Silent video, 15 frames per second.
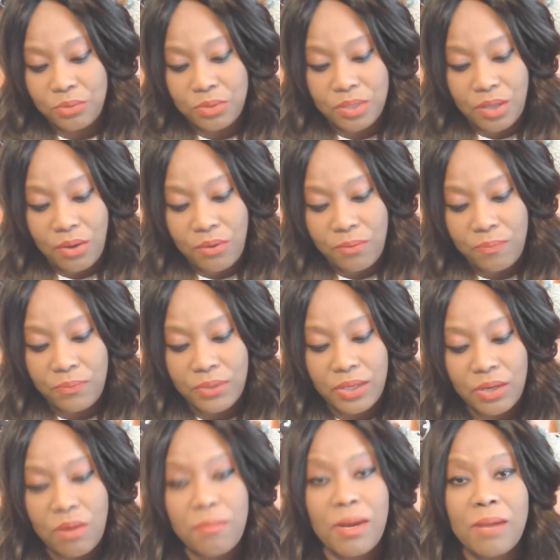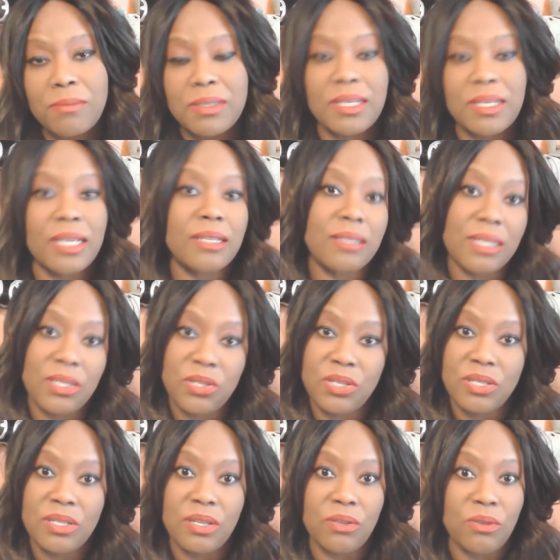So, you know, her mom is like saying
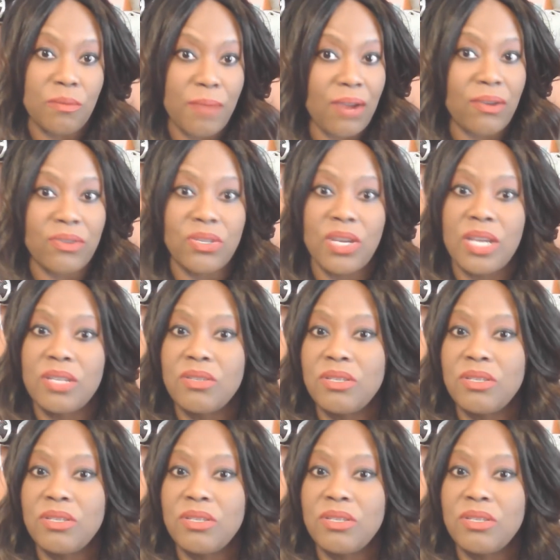she's going to do a background check.